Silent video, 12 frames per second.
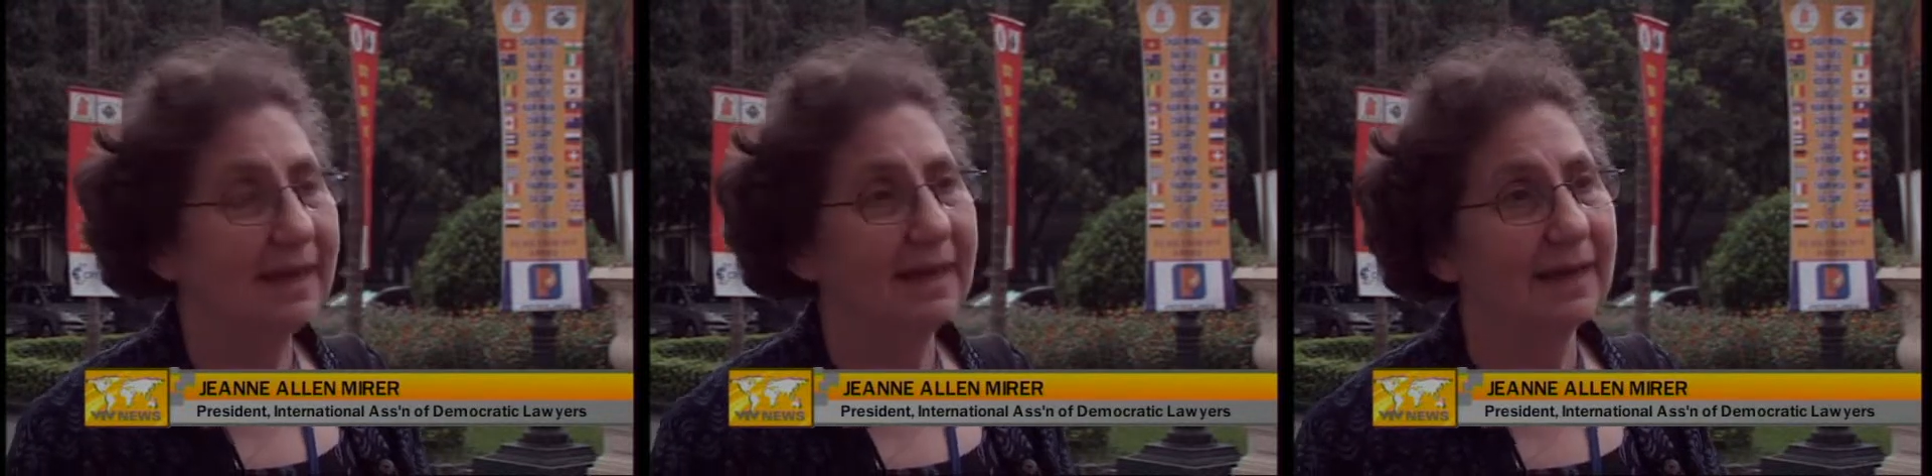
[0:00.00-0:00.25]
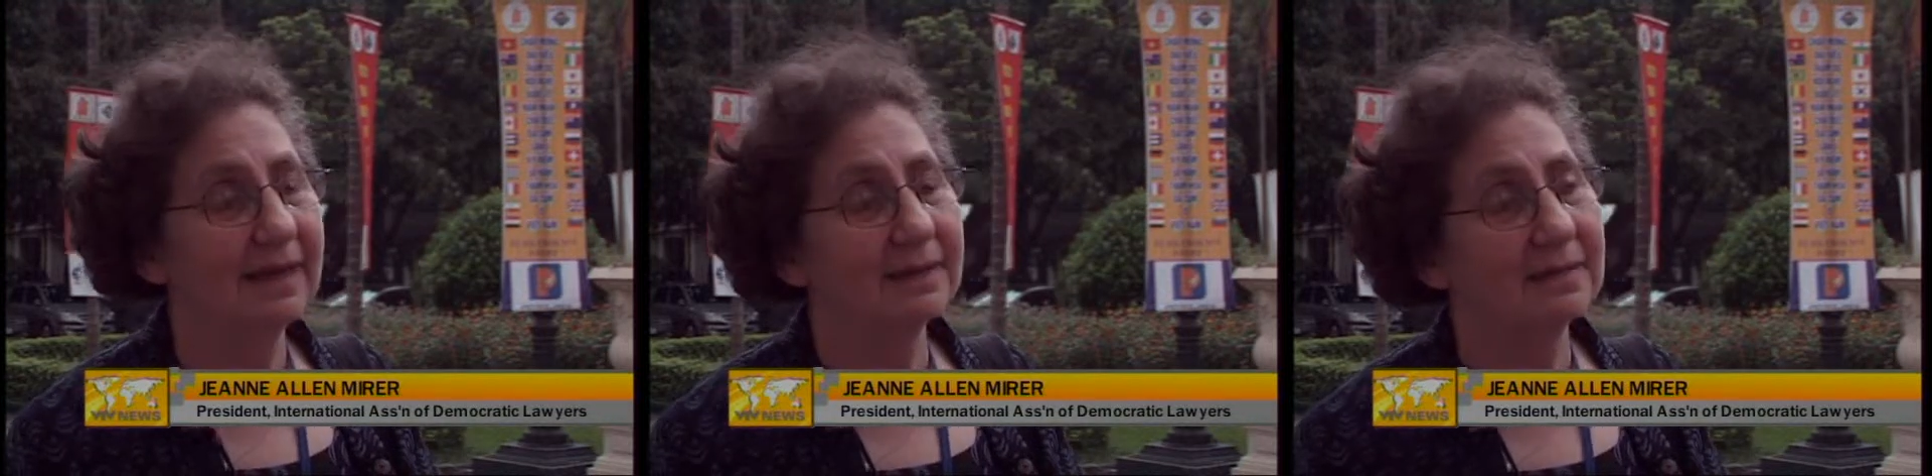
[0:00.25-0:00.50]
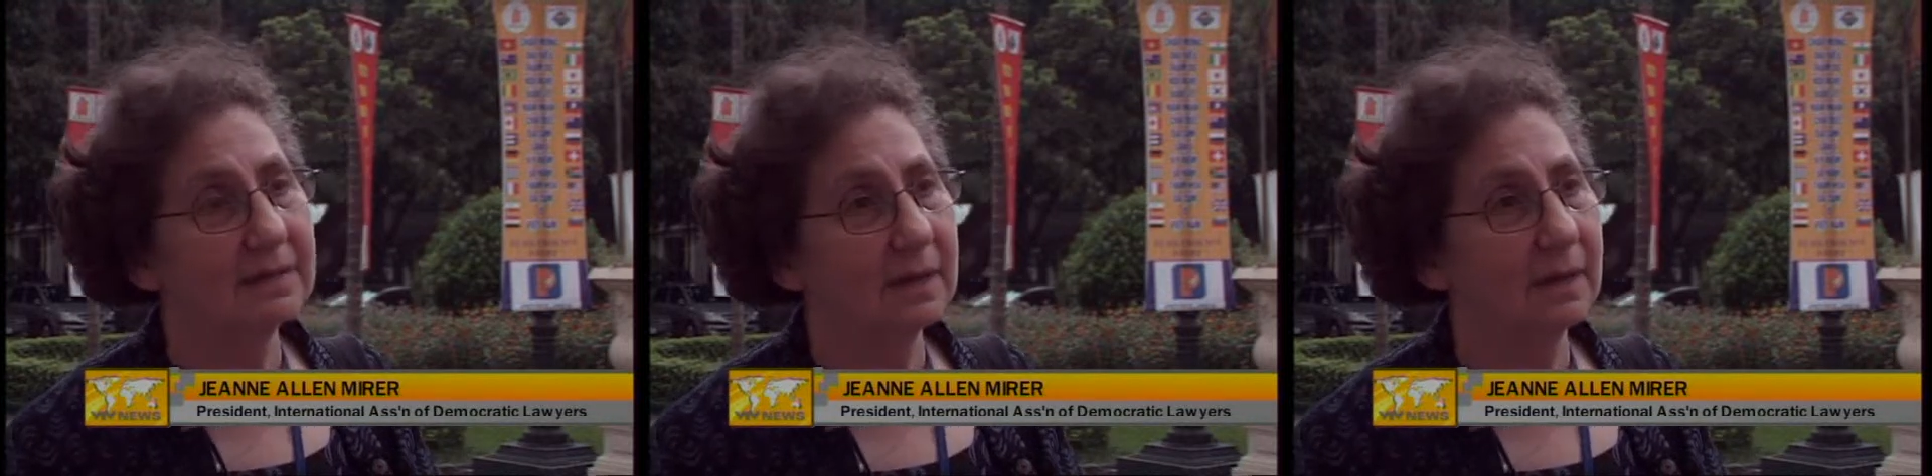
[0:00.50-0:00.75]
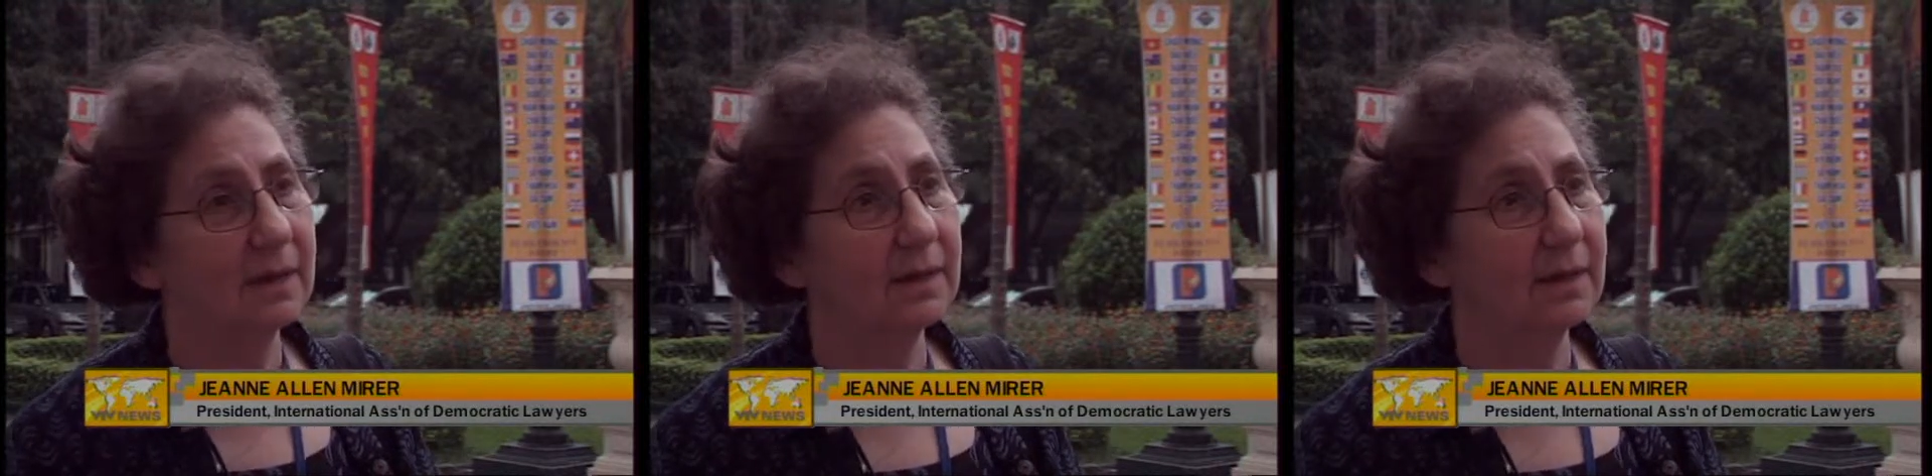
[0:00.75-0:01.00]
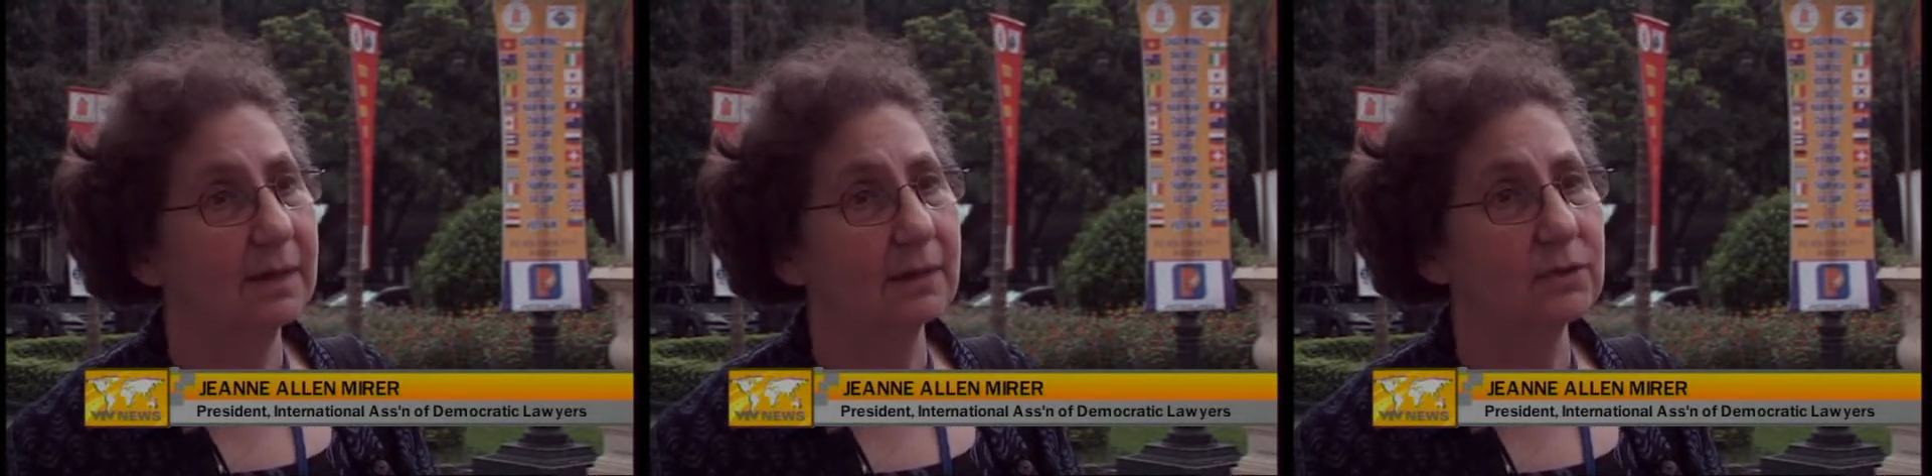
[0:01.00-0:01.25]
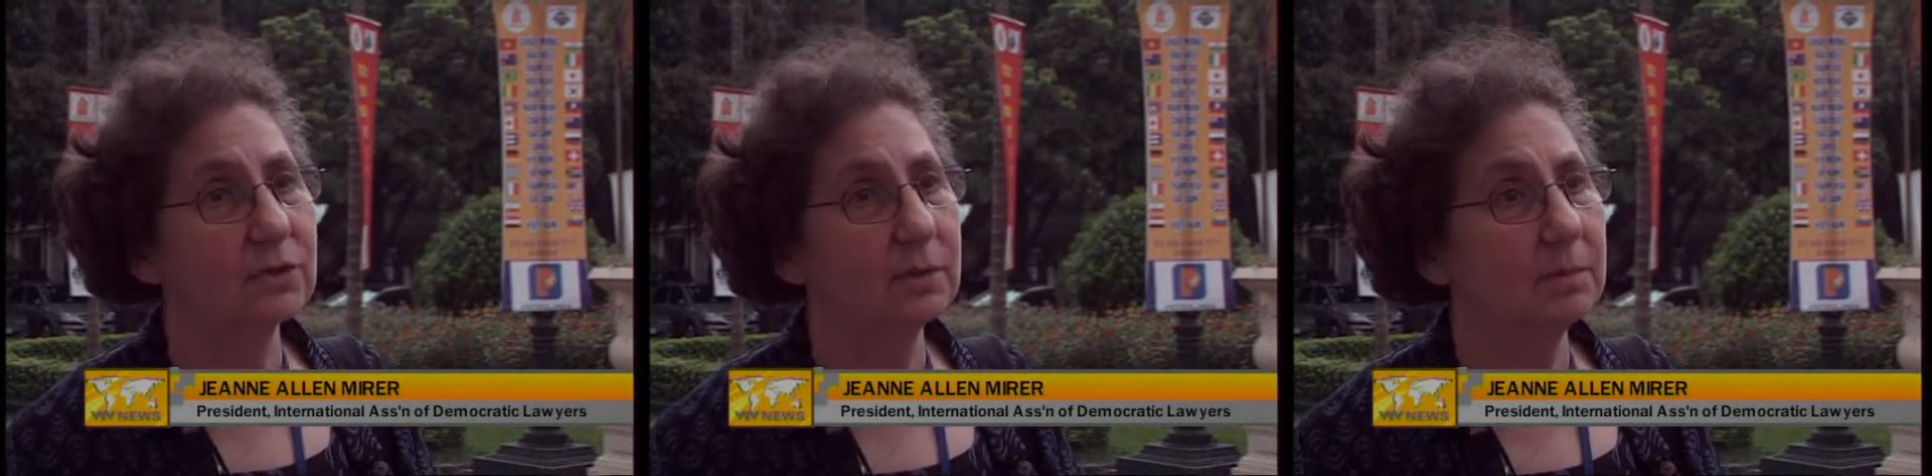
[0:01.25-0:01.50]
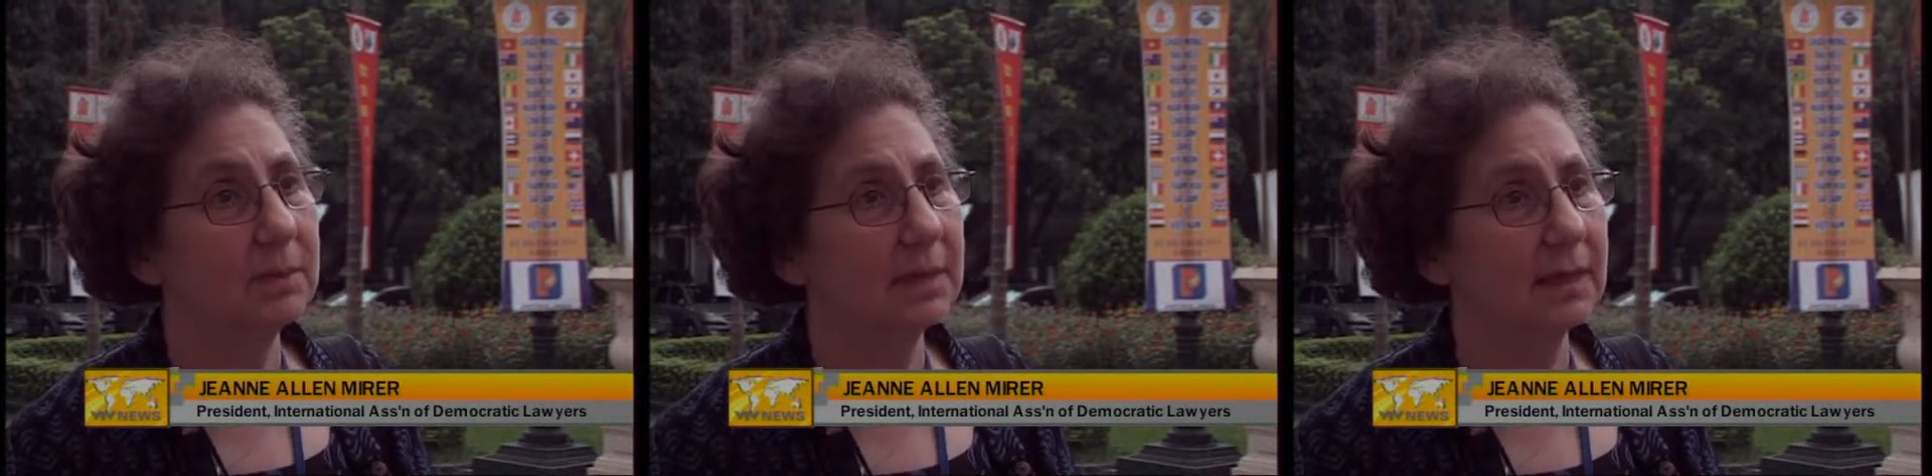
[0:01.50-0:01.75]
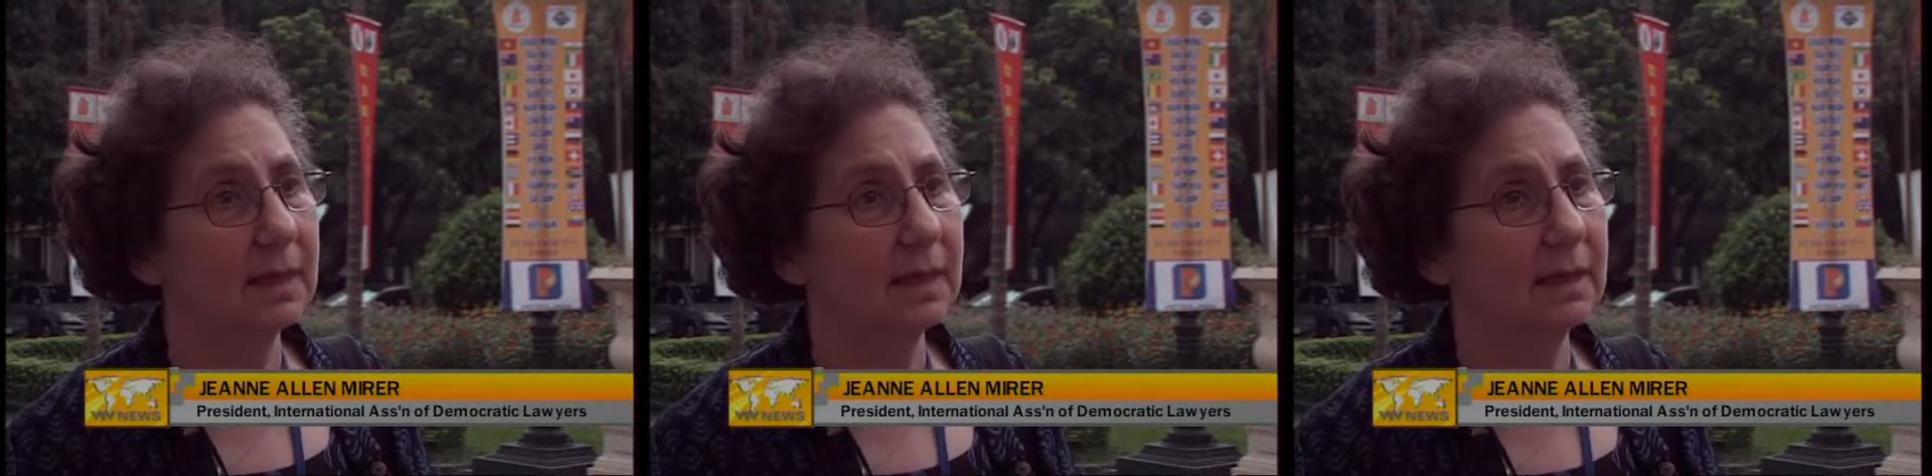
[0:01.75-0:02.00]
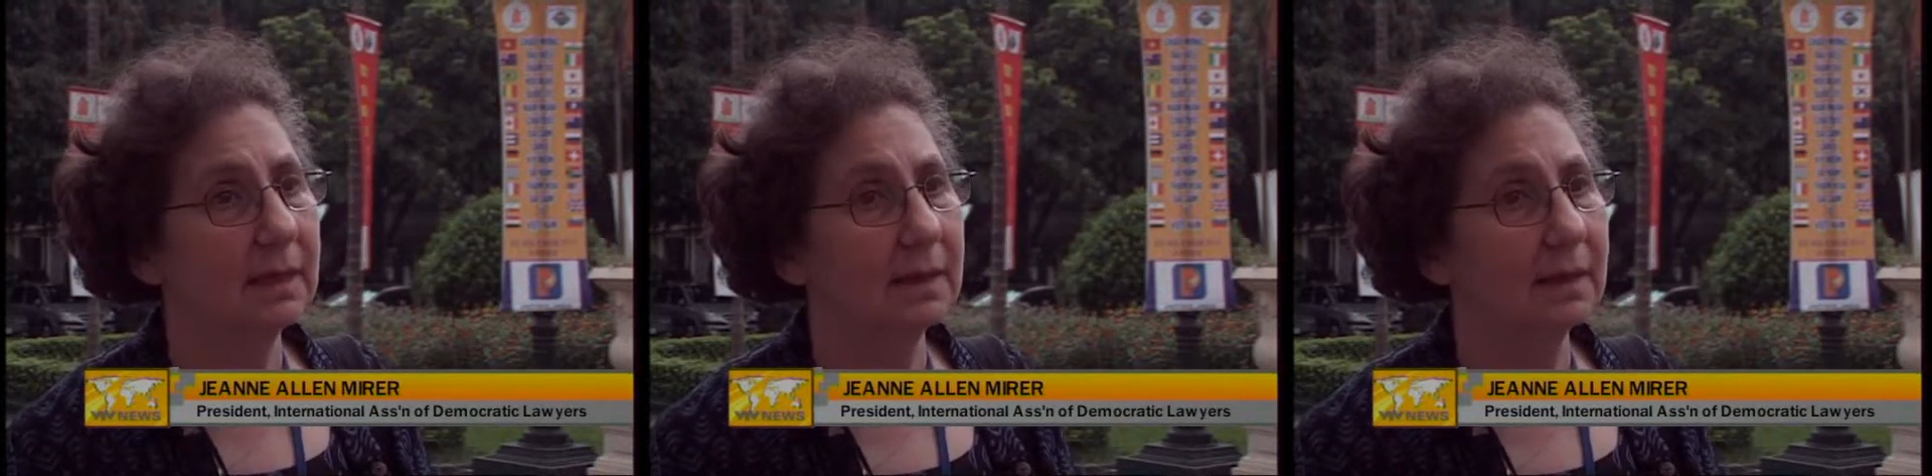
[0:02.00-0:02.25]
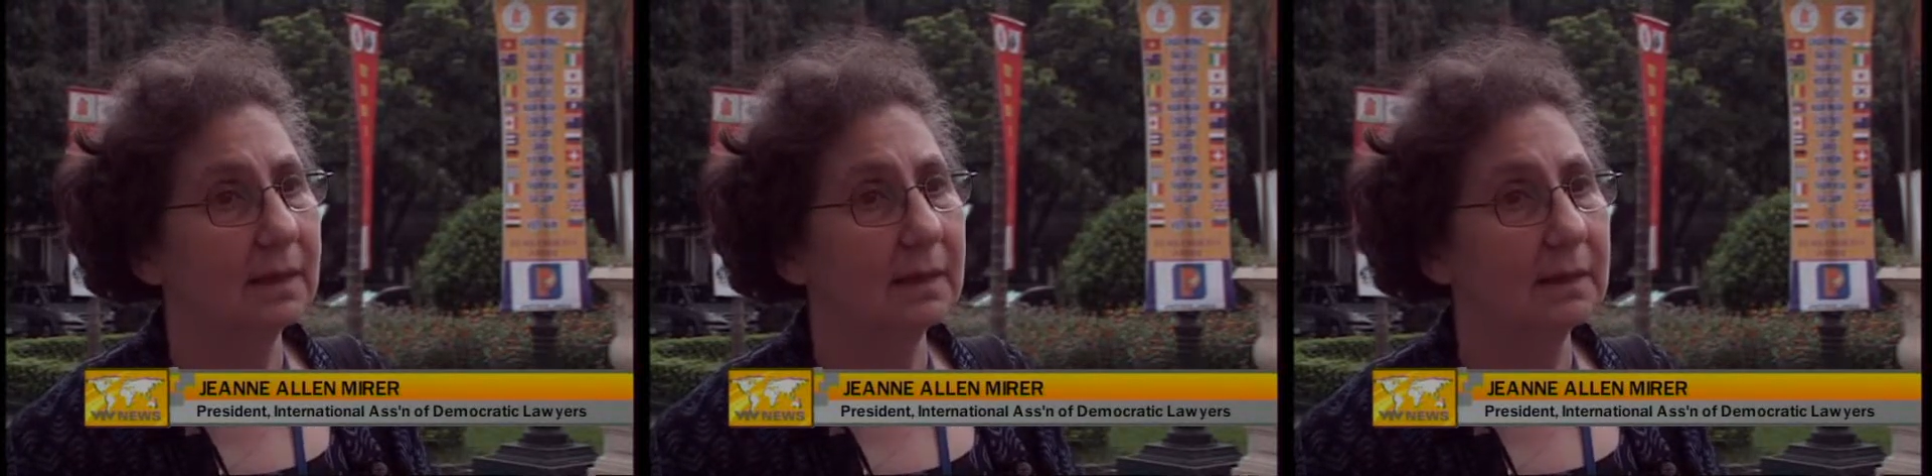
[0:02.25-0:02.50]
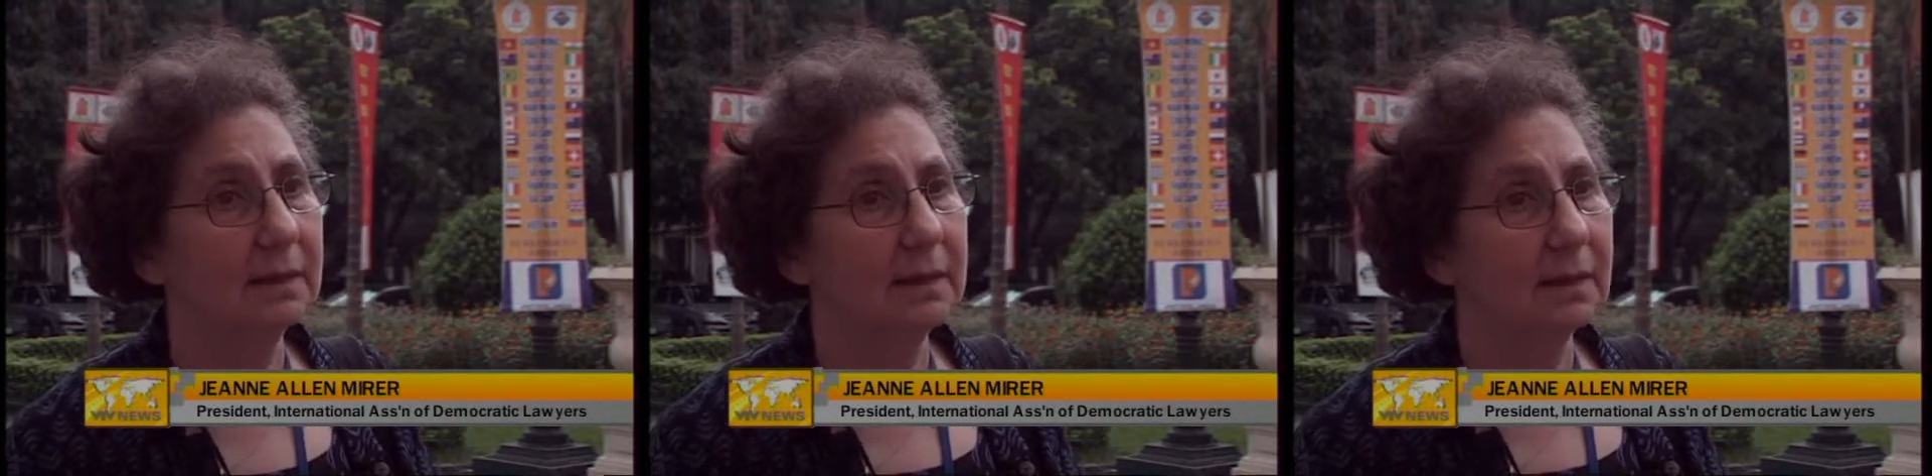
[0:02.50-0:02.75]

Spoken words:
and there should be a